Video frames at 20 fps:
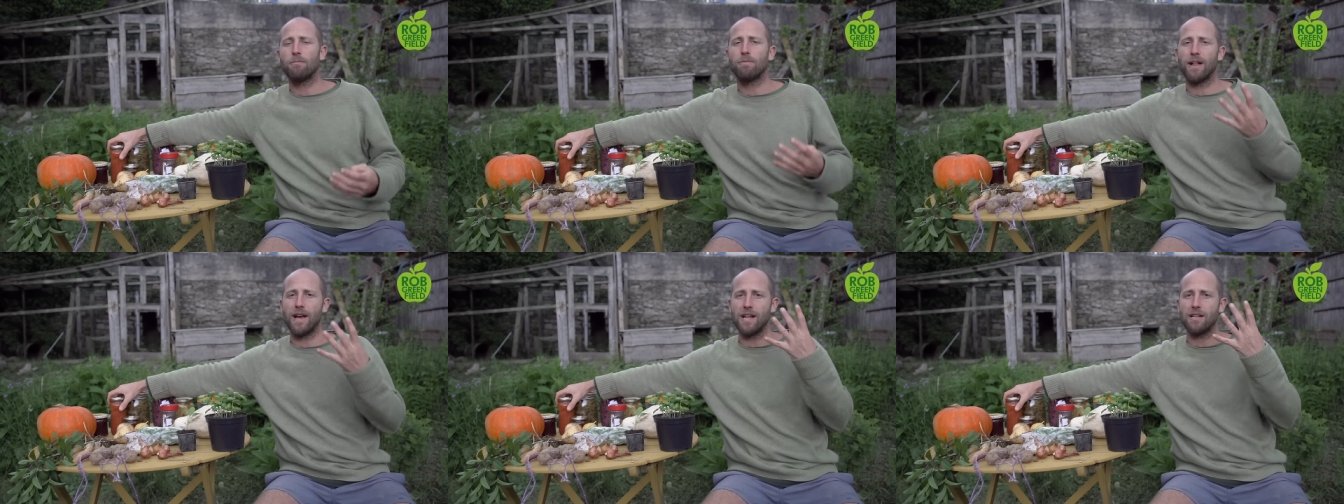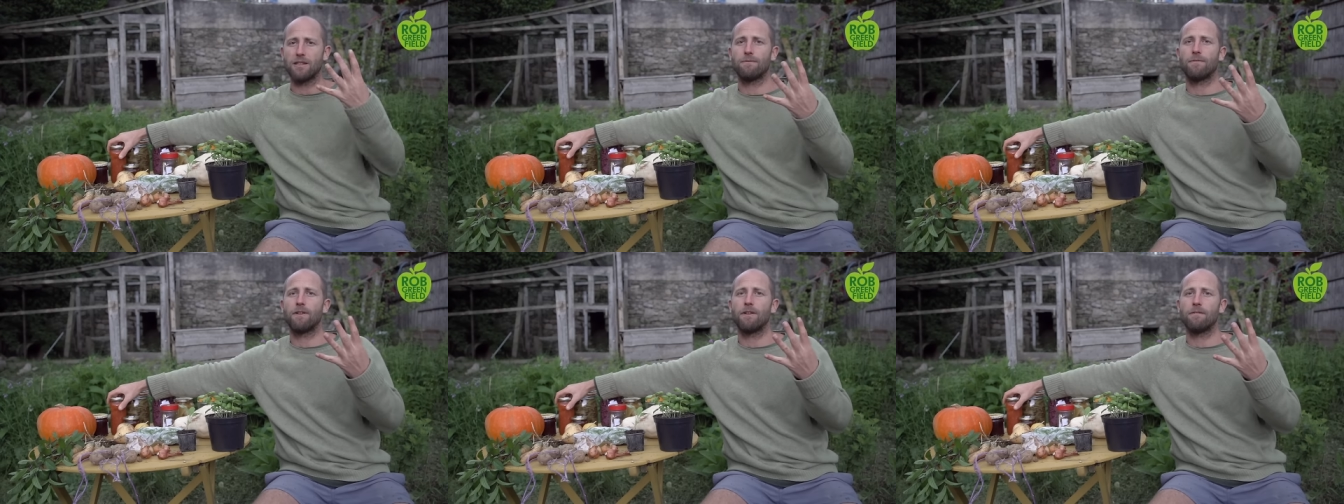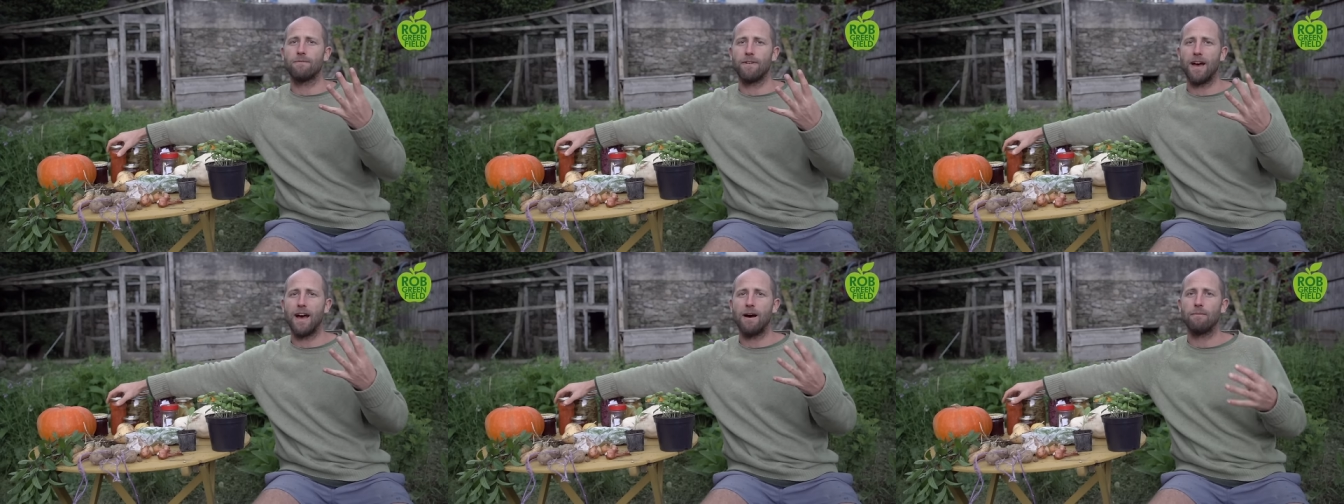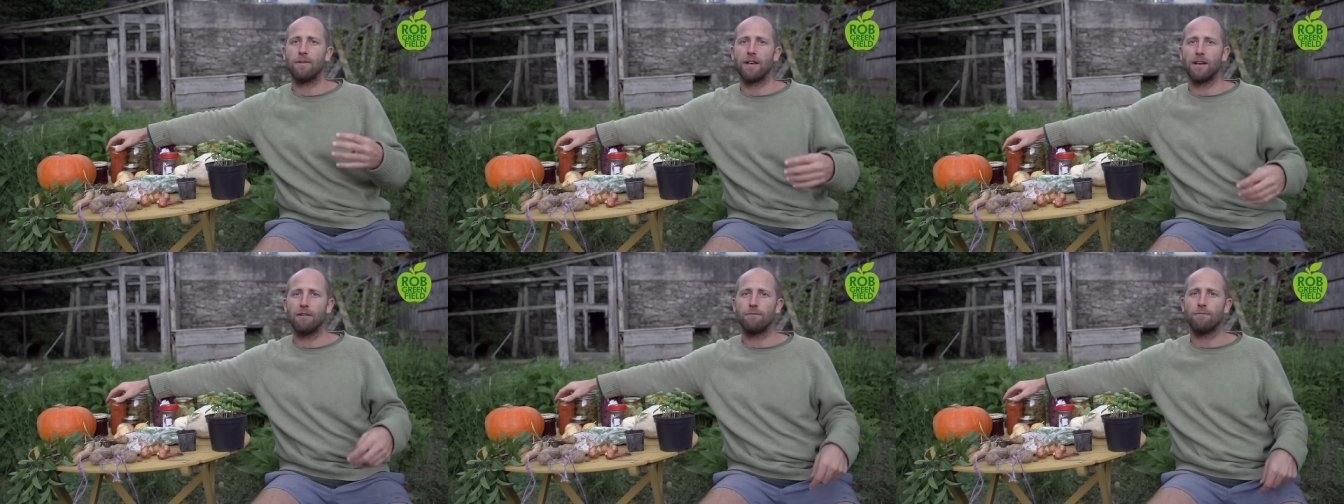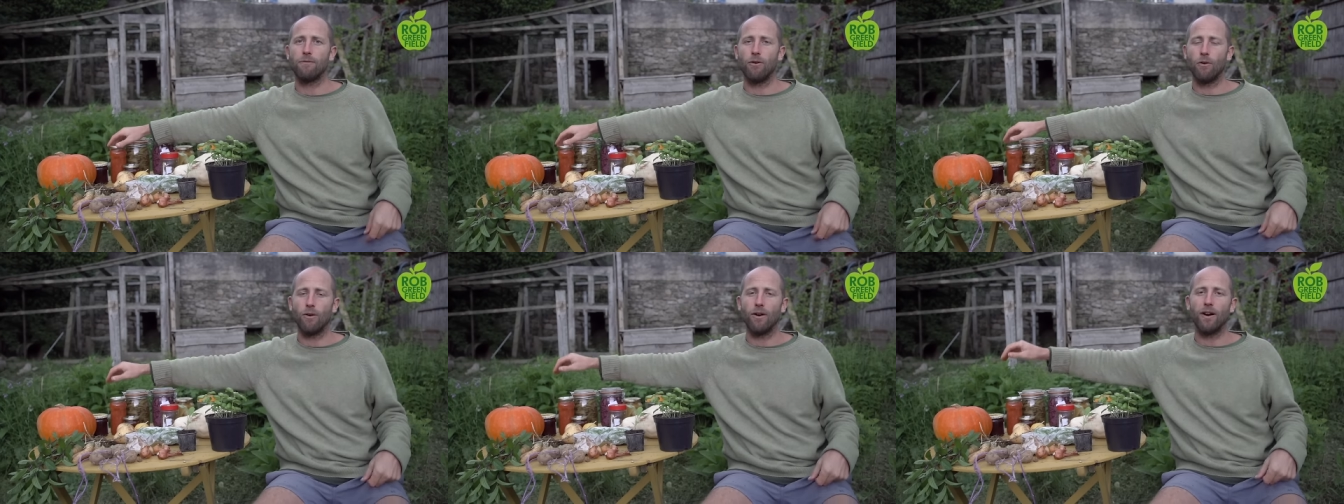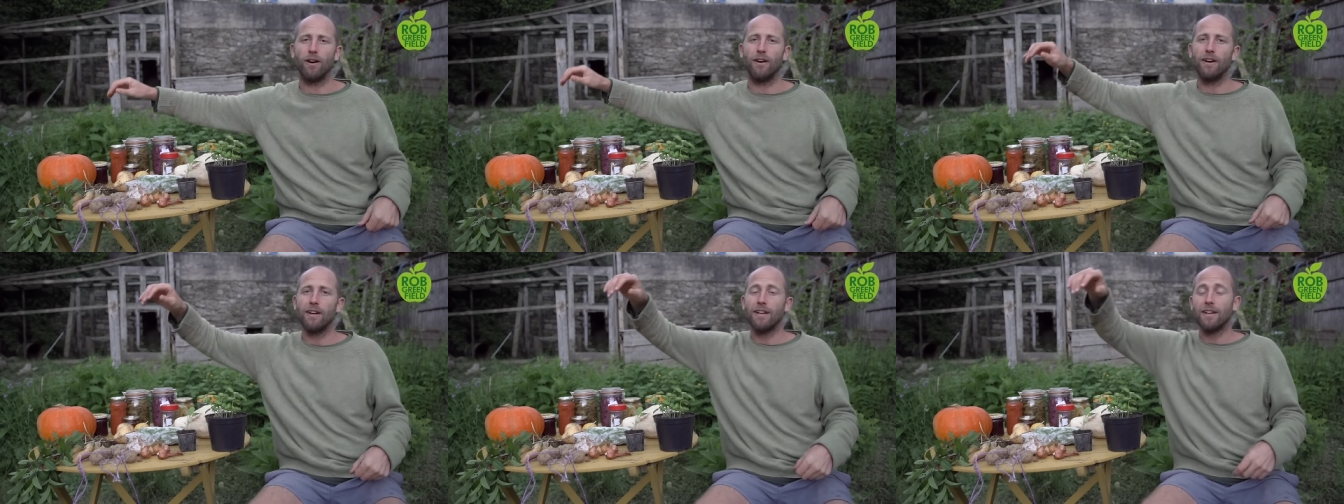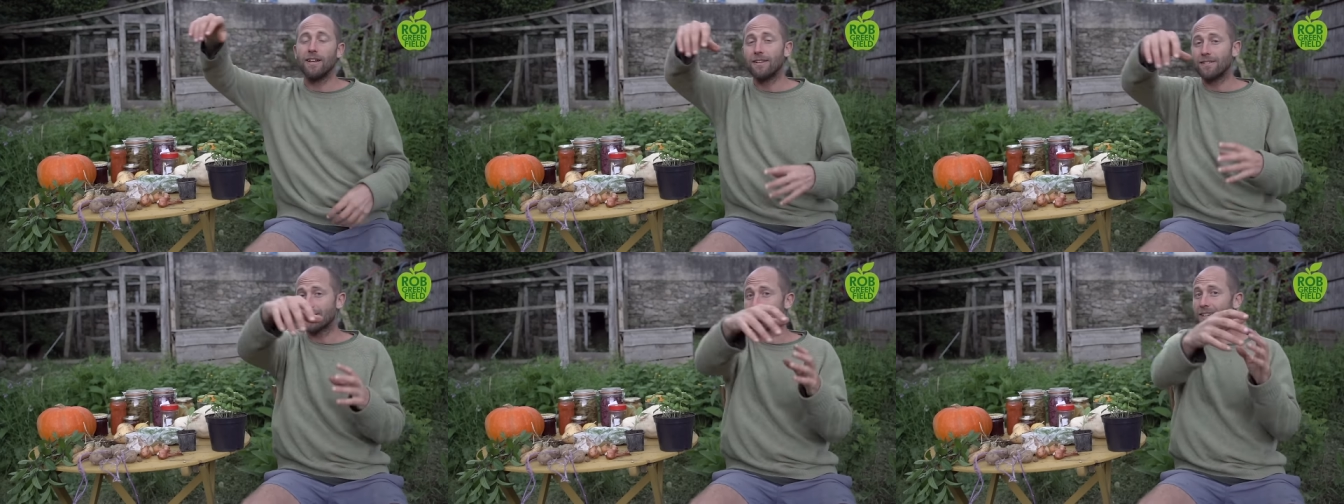plants for a family of four.
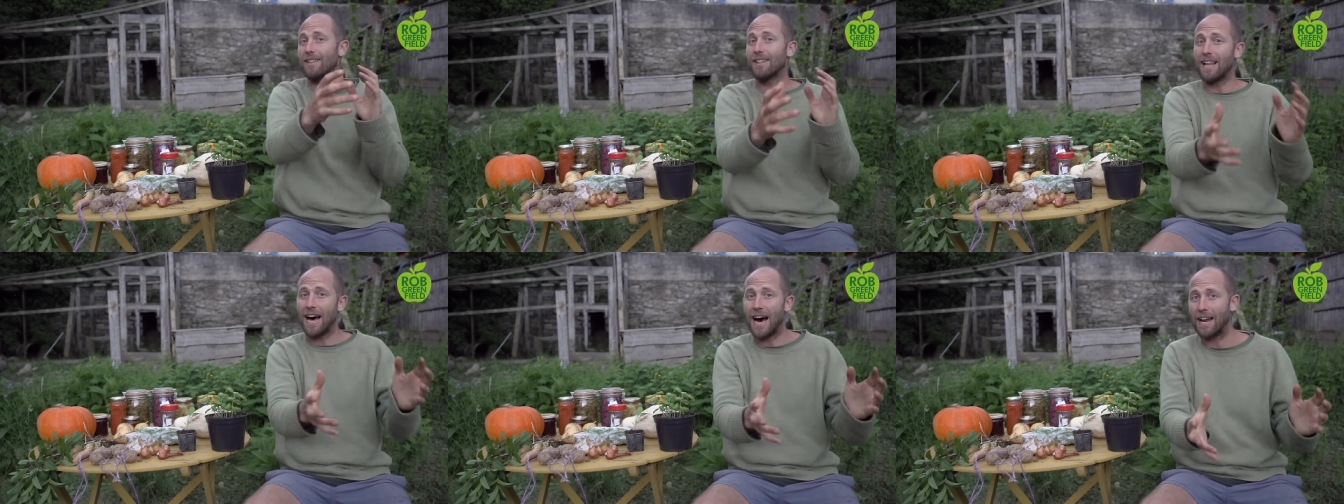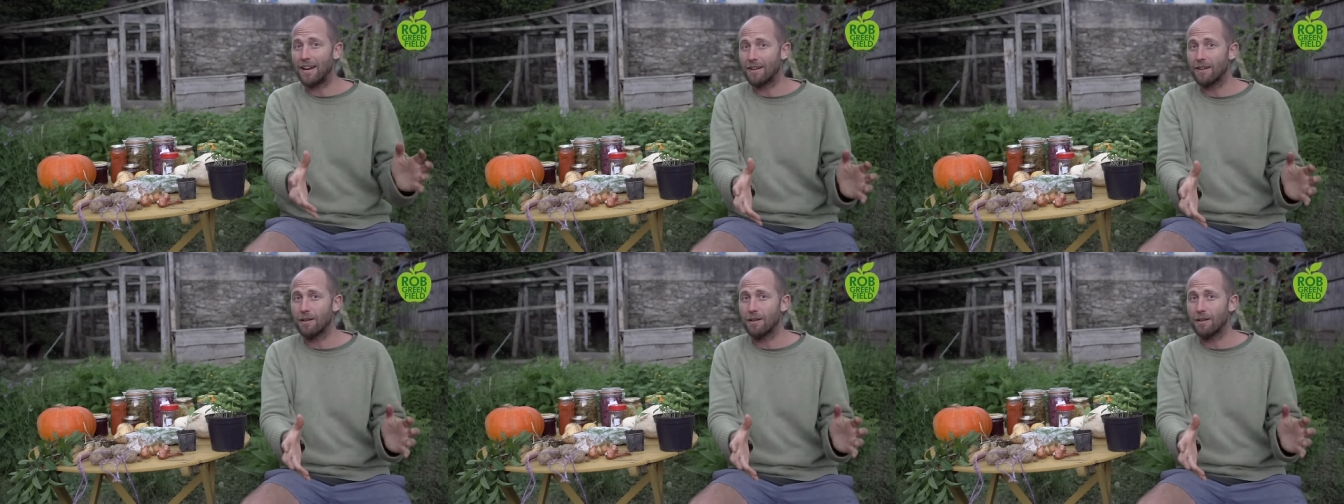It's a lot of